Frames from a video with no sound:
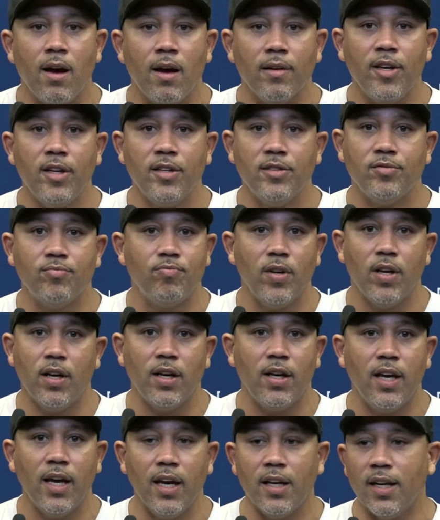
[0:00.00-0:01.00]
He's,
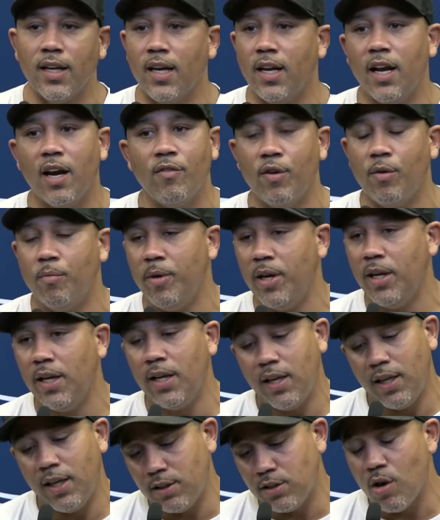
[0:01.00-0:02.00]
again, in every
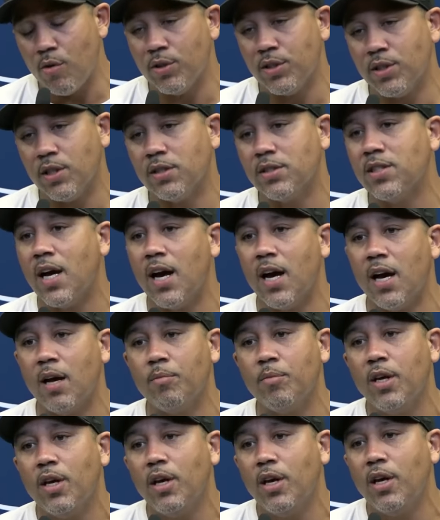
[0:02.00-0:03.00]
meeting, he's always on
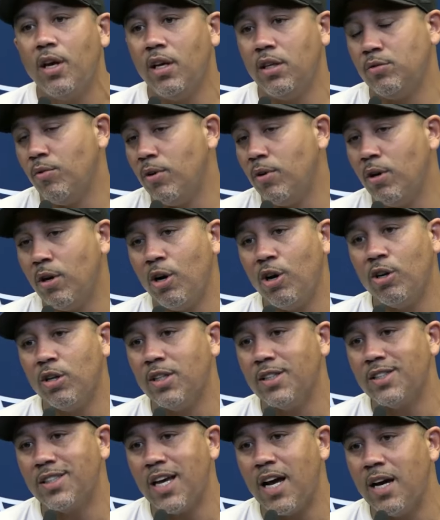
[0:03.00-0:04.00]
time. He's one of the
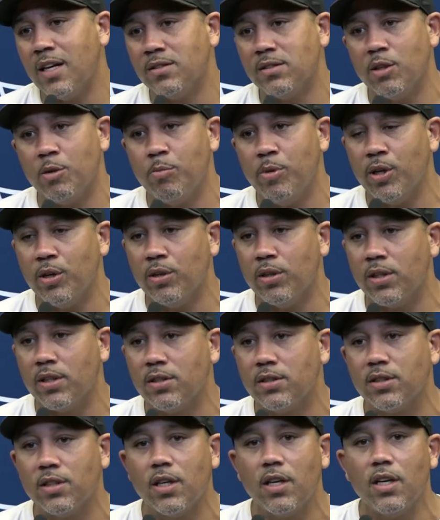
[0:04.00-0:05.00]
earliest guys in the
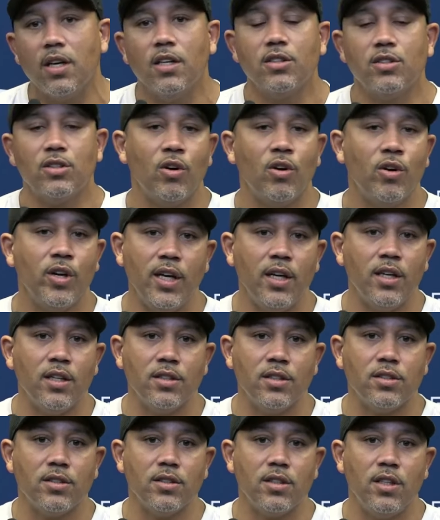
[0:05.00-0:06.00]
buildings. So he
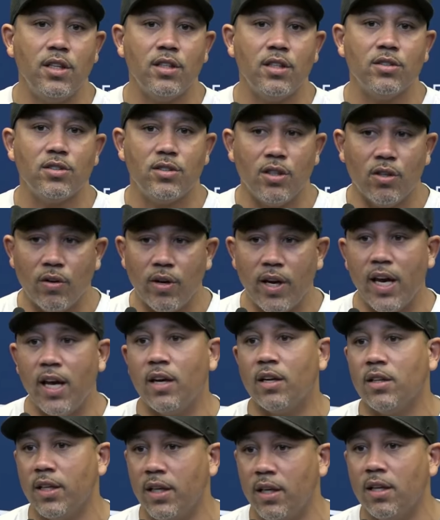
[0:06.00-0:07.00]
is still
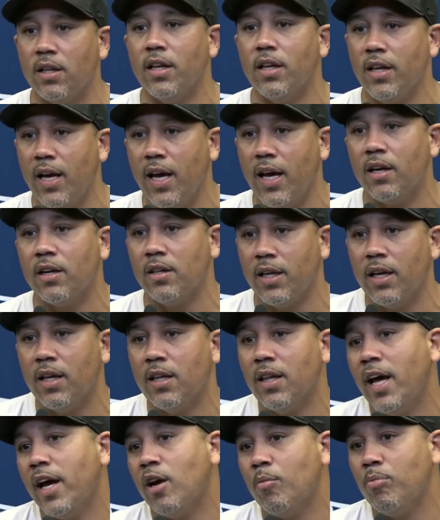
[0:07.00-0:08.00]
handling it
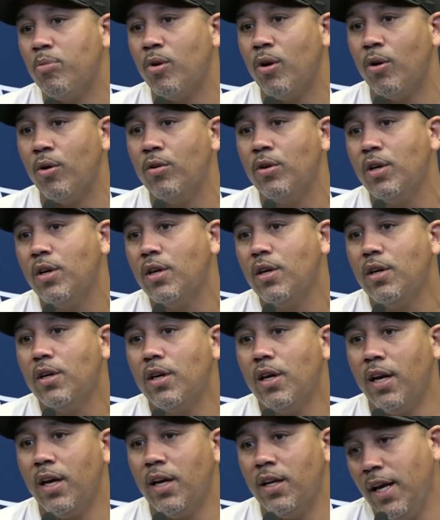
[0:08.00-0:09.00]
like a pro.
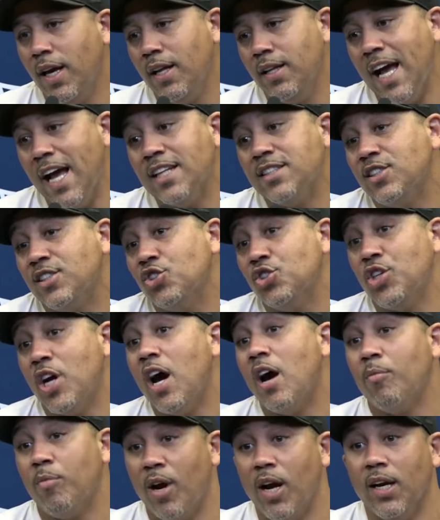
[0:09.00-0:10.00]
And that's his
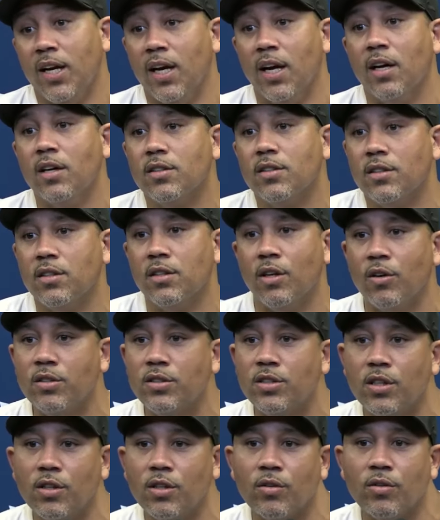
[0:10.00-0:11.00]
job right now.
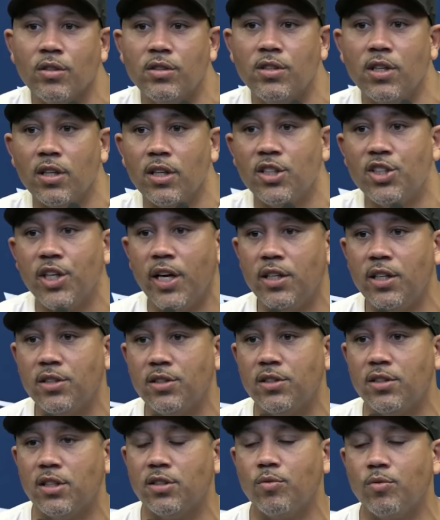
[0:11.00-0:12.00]
Until it
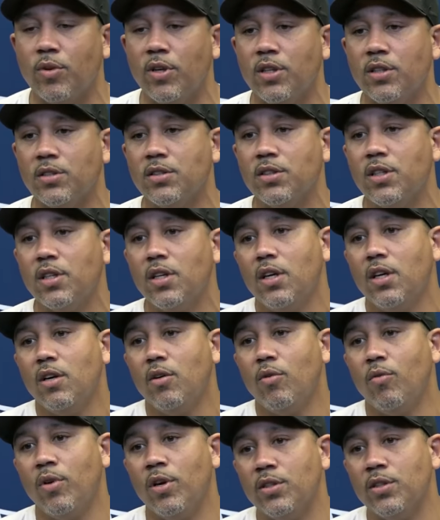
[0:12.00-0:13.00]
changes, that's what his
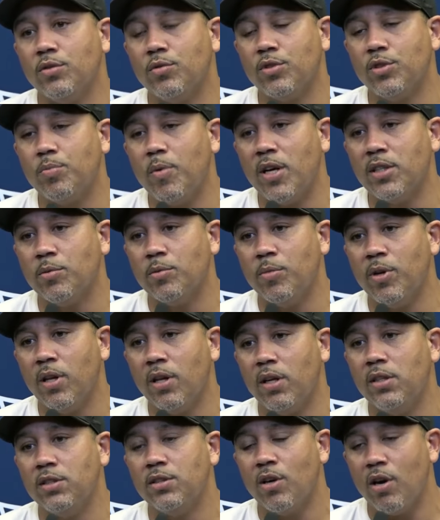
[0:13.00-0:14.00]

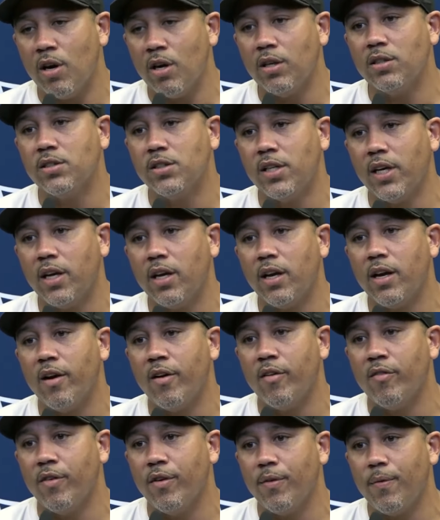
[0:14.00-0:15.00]
responsibilities are, and he's taking
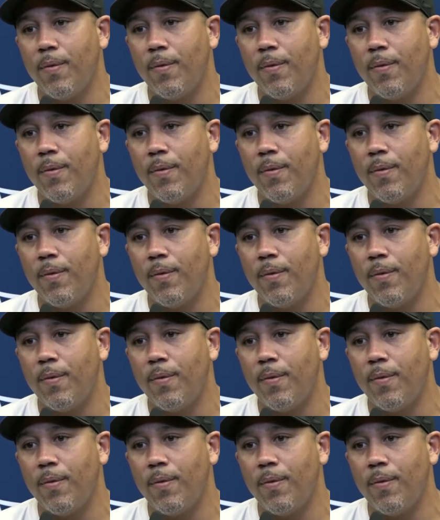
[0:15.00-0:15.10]
care of it.